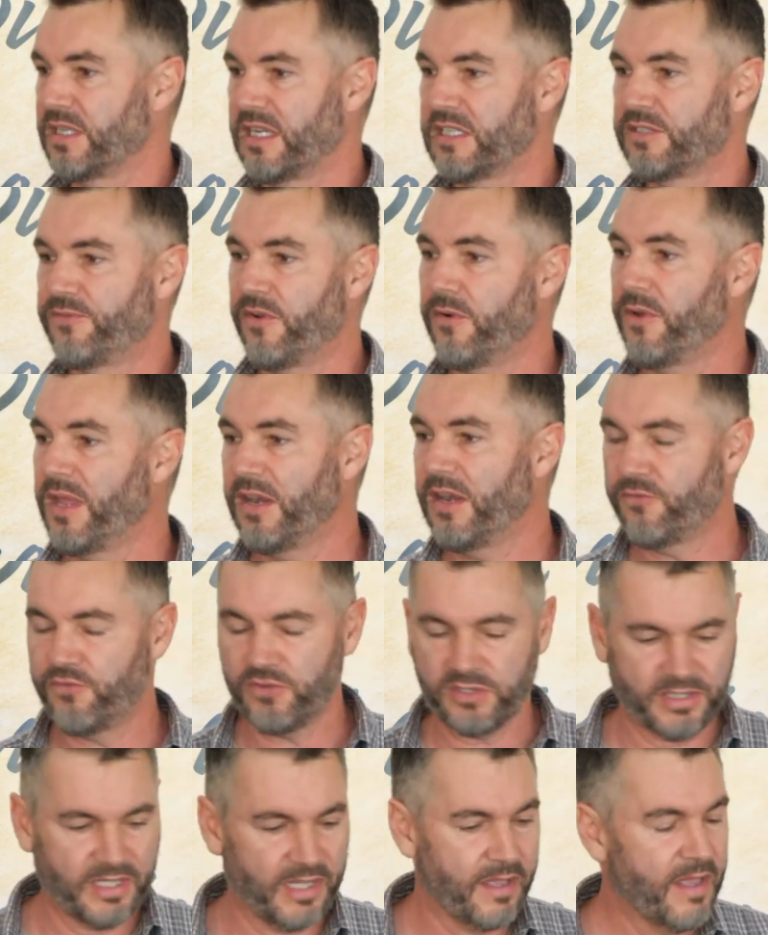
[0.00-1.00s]
And it's very
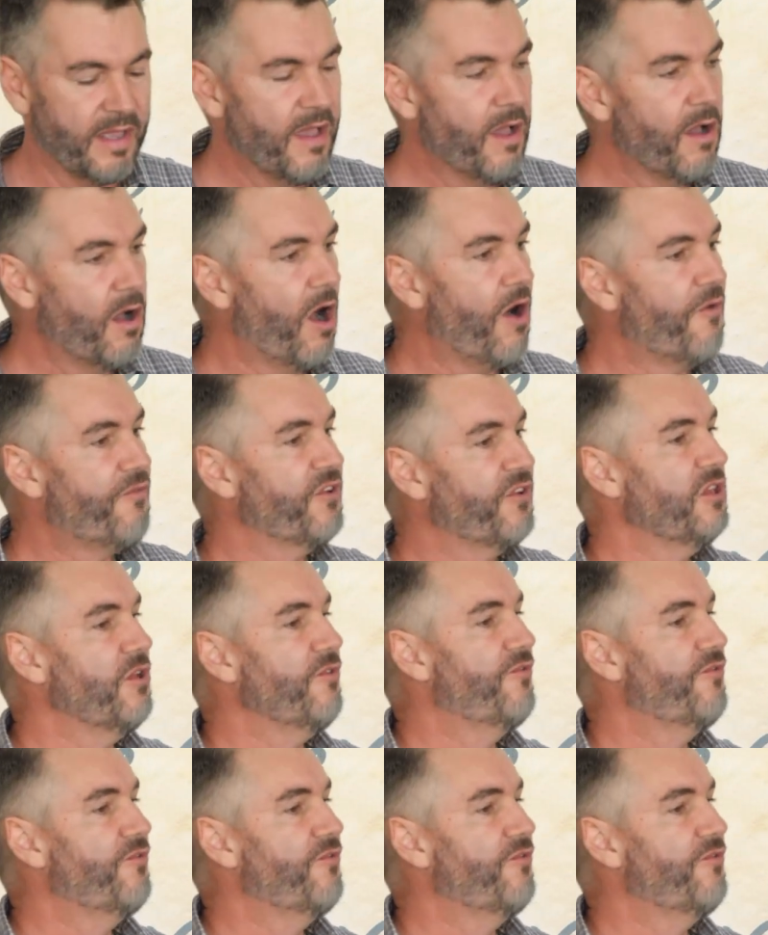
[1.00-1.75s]
interesting, often you